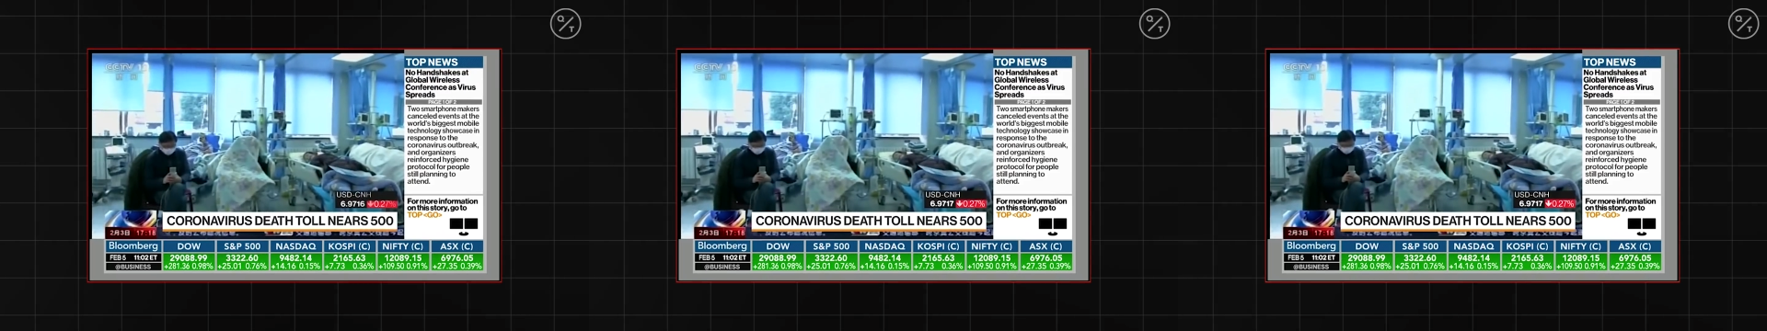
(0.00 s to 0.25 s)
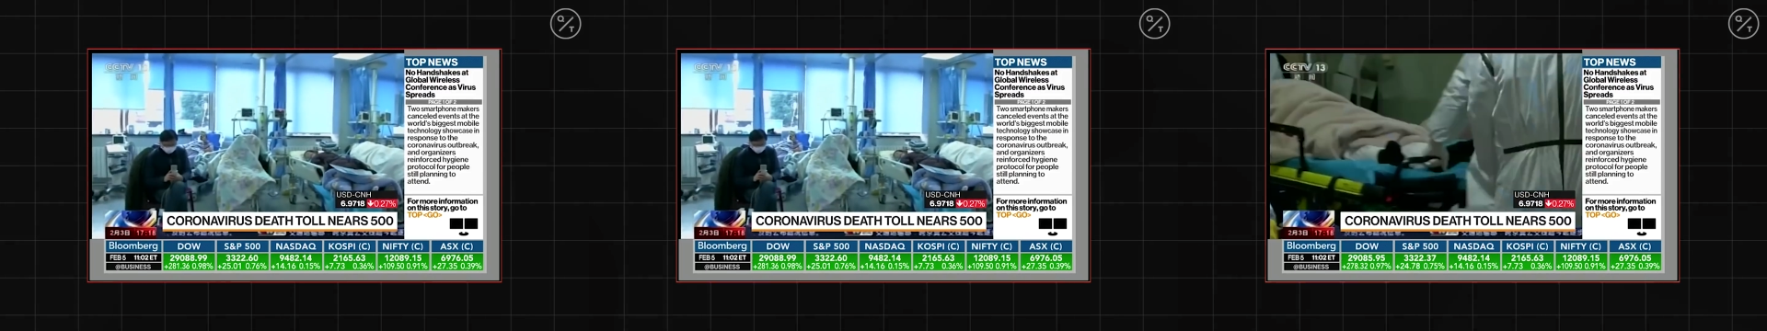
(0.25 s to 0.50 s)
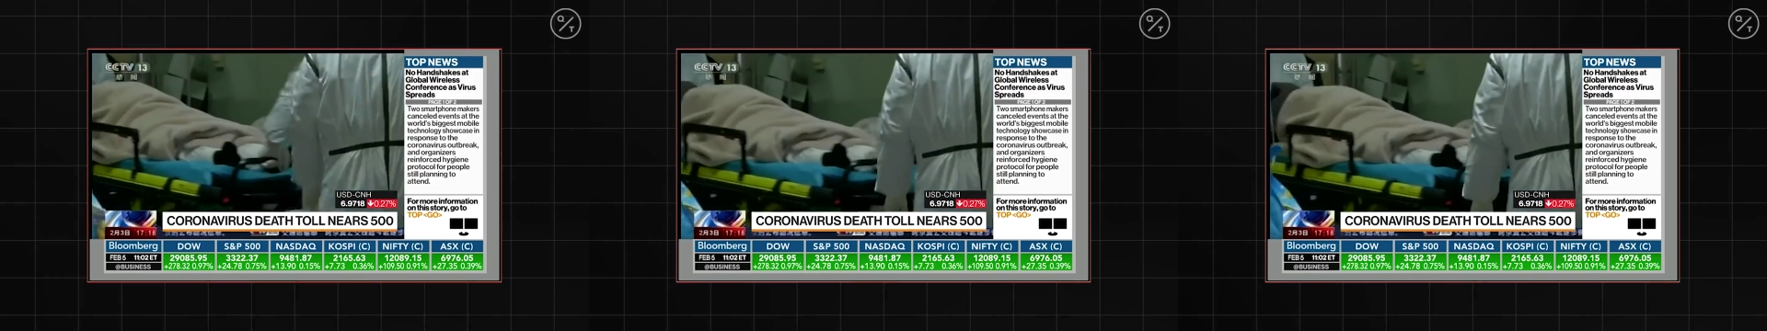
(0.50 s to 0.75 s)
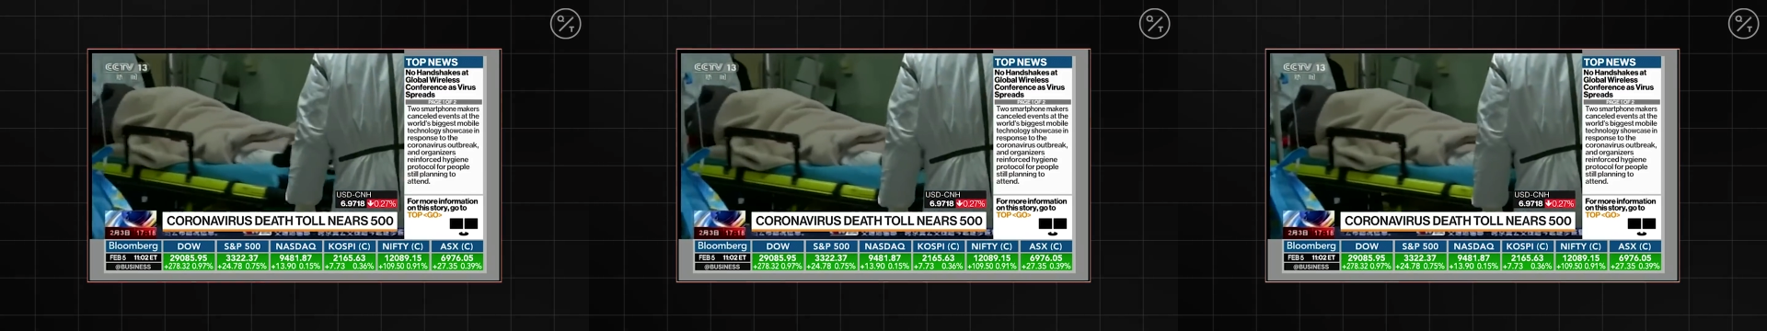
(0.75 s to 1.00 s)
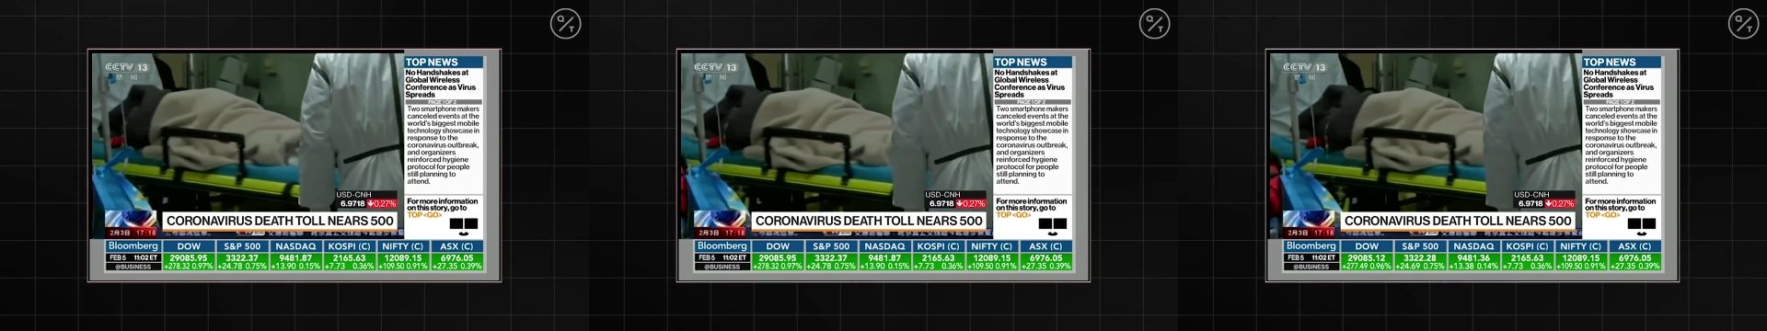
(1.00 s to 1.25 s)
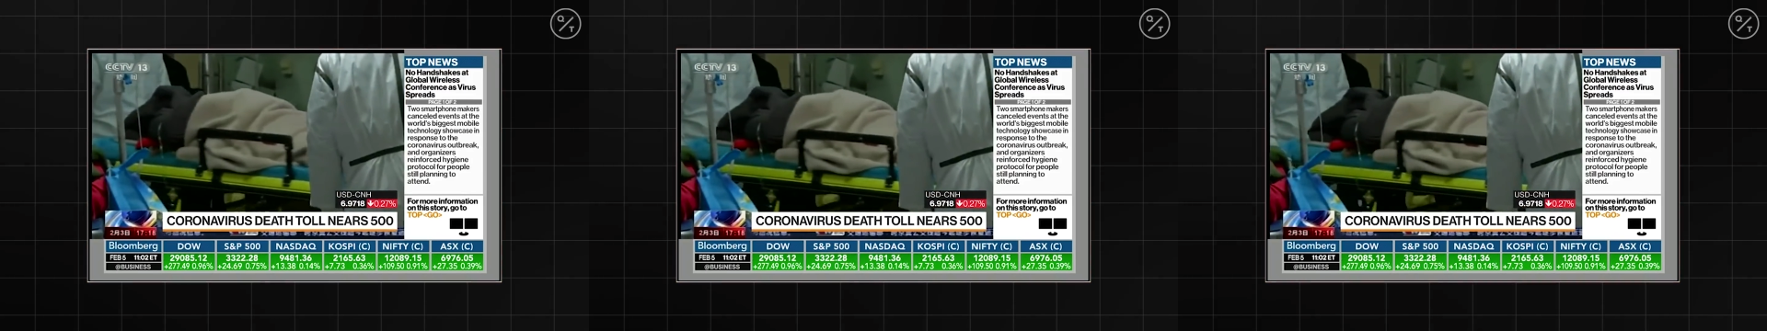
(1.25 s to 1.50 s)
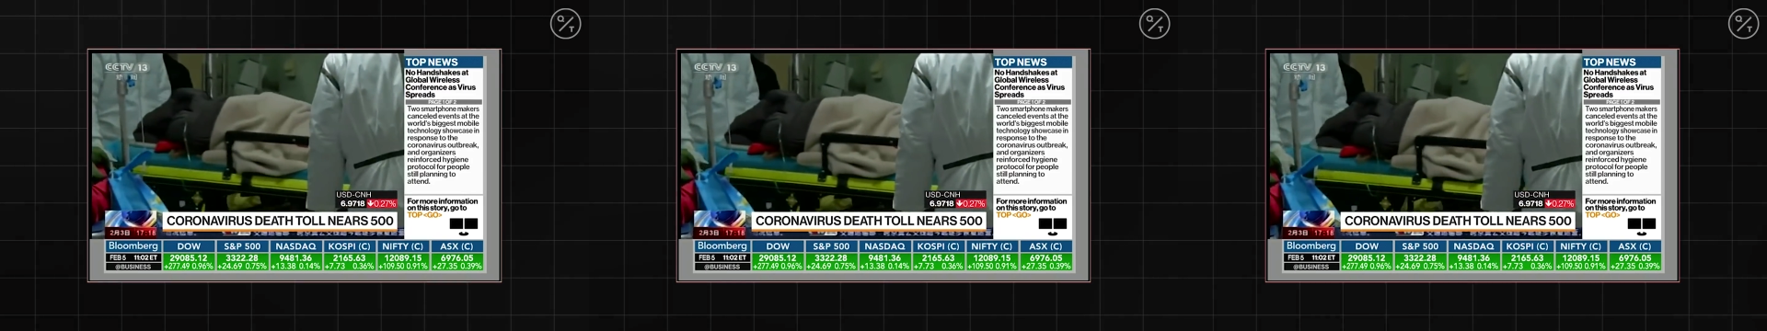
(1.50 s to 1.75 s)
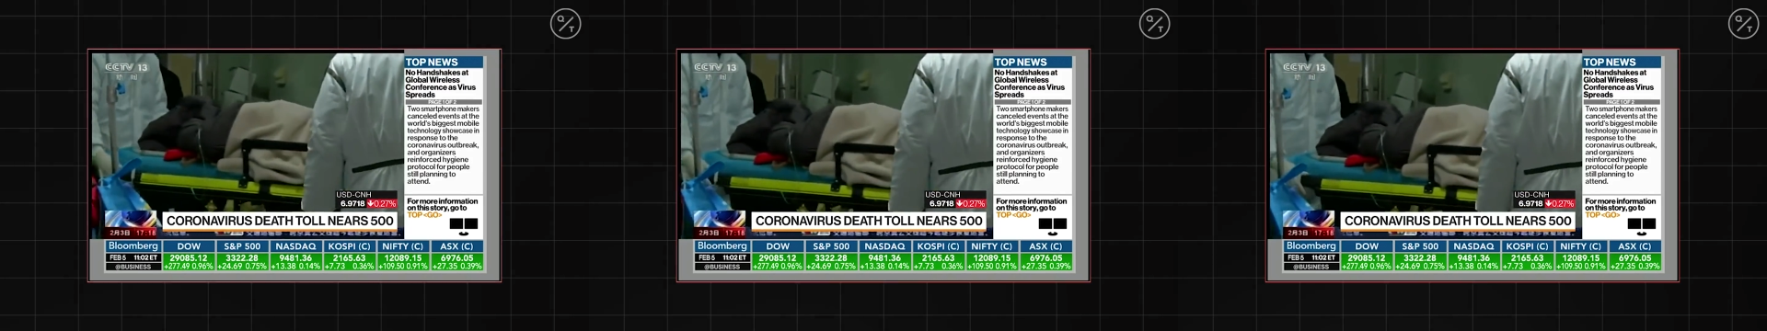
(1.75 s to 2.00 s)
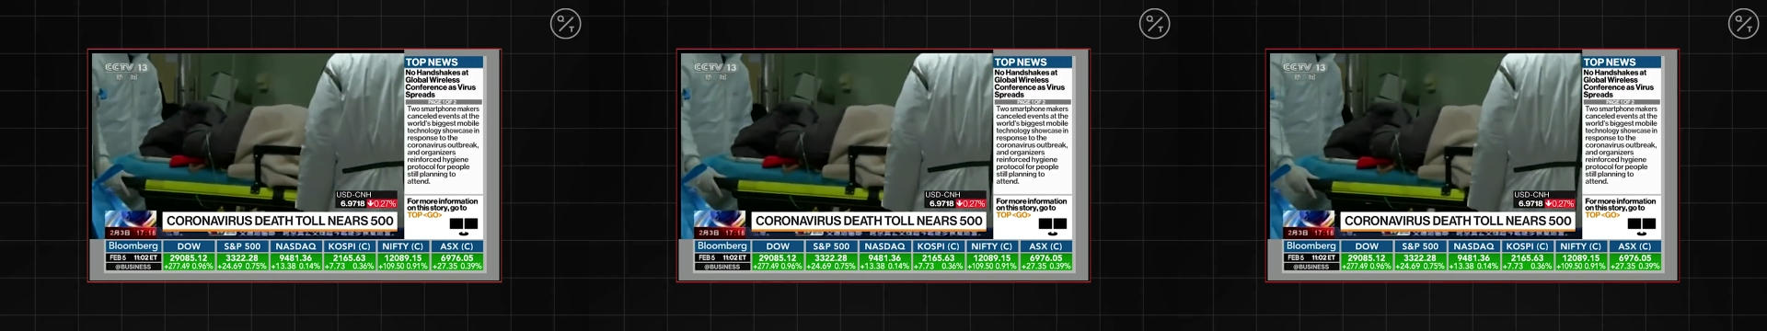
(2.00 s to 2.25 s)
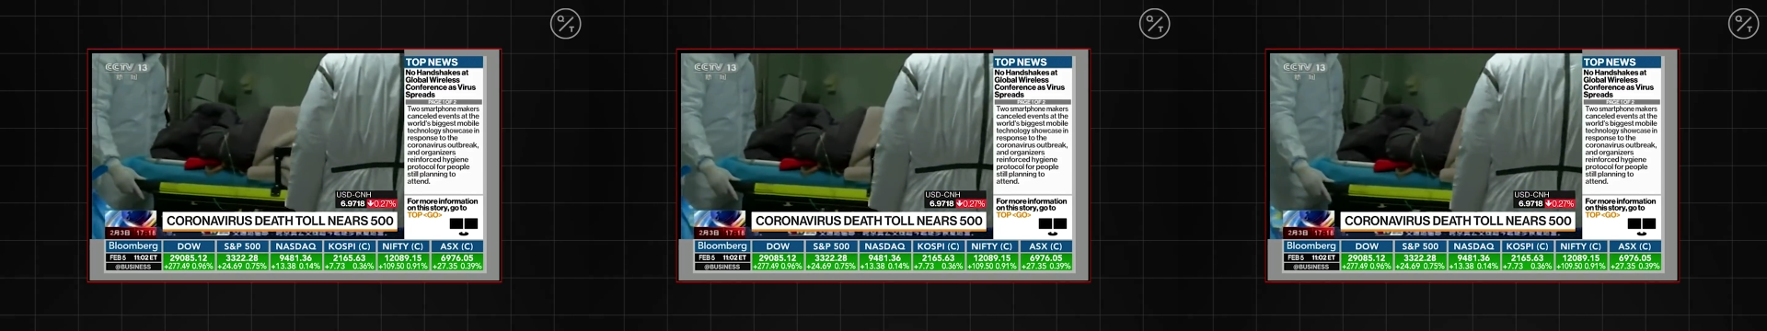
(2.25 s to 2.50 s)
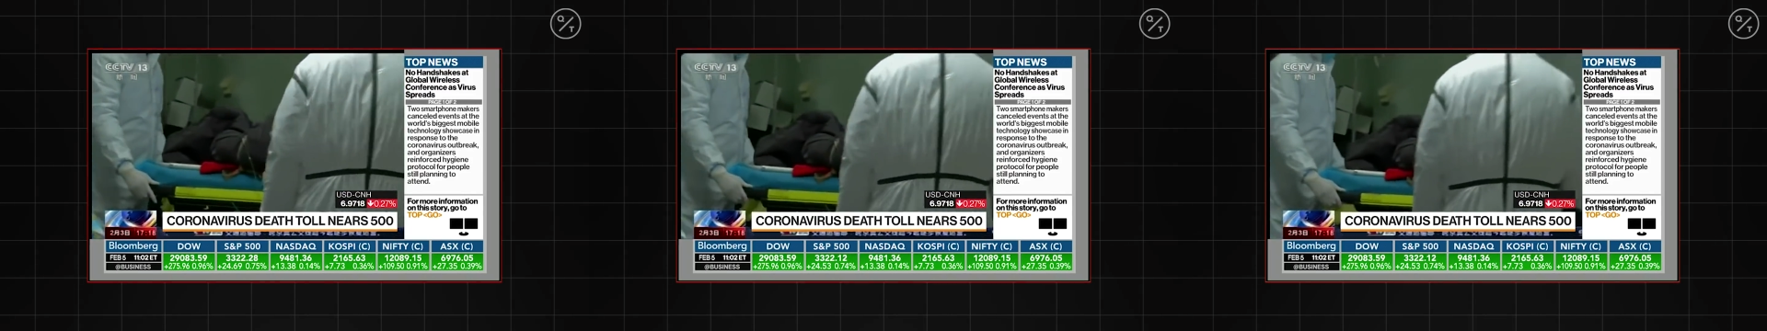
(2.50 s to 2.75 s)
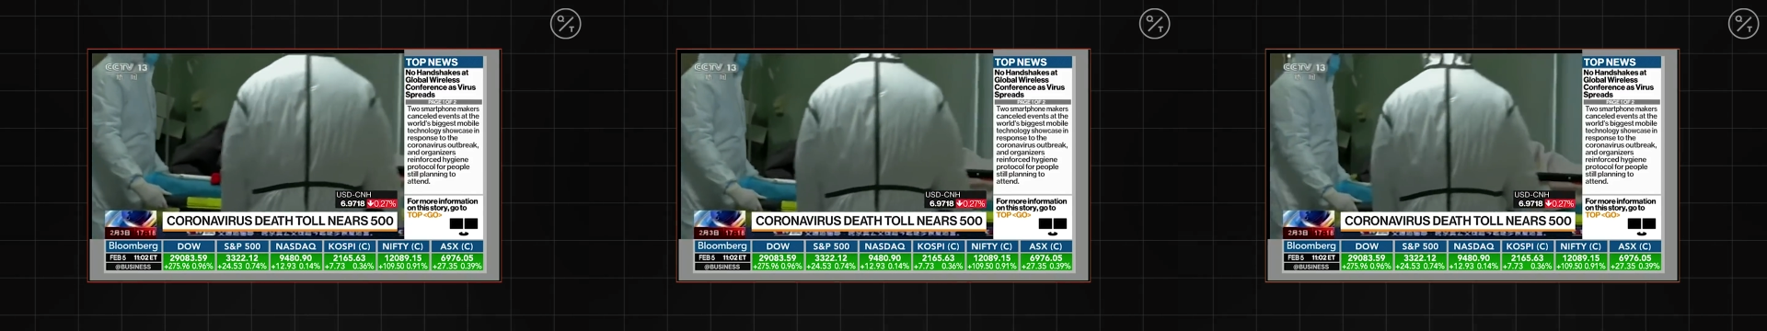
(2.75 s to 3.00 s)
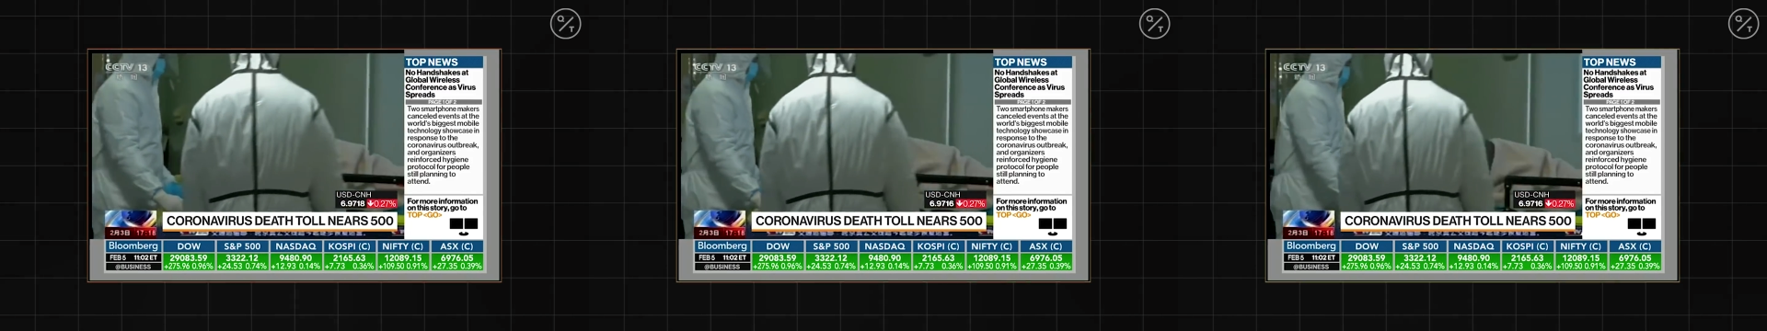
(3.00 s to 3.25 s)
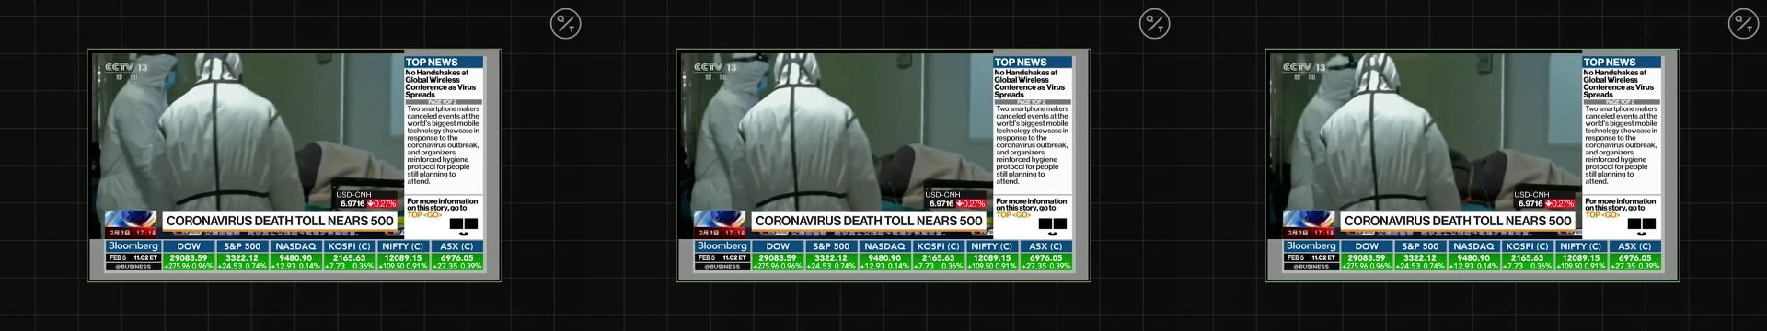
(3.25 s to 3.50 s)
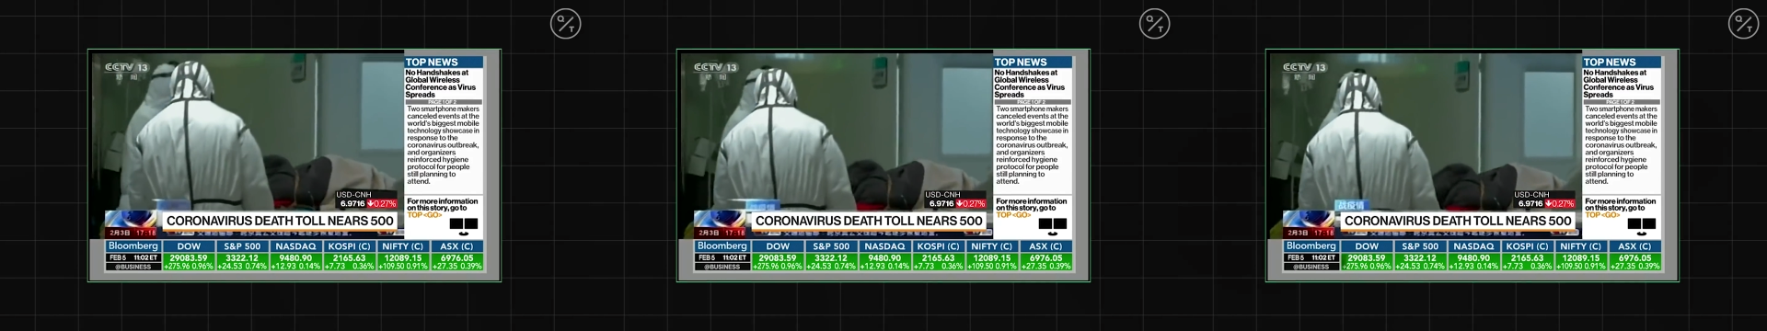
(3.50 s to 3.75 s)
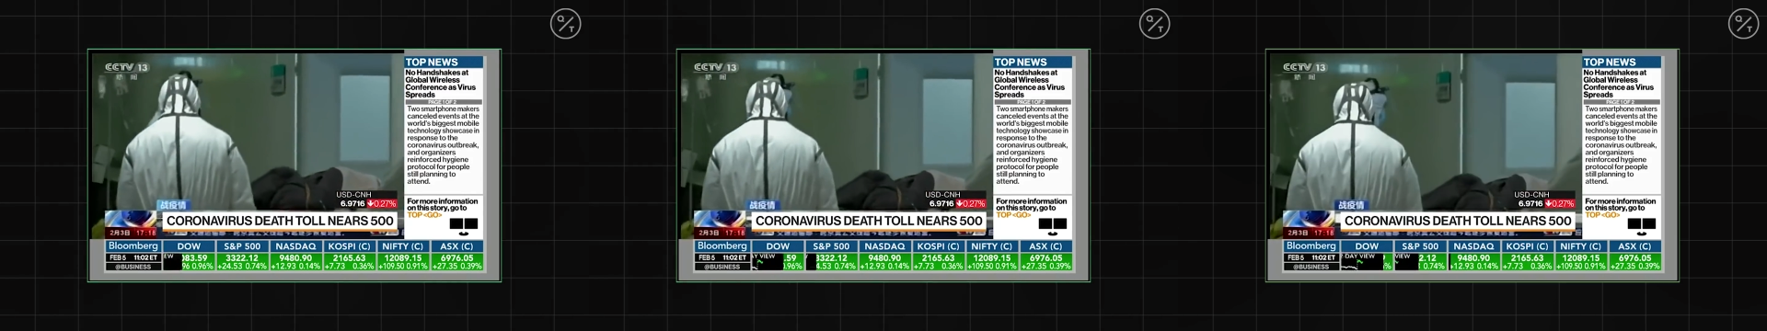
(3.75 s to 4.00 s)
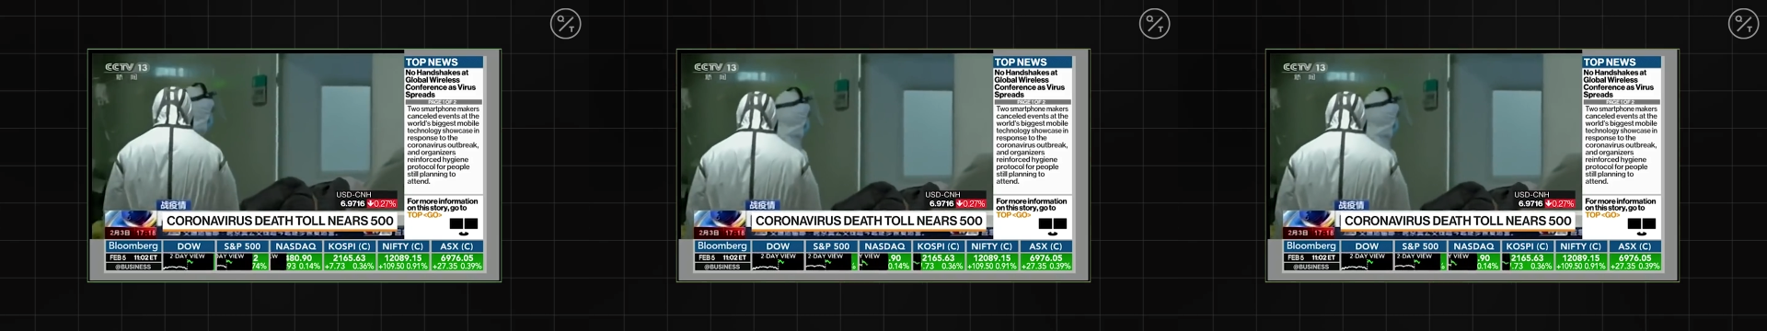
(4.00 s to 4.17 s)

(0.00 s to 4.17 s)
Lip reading: No face is visible, so there are no lips to read.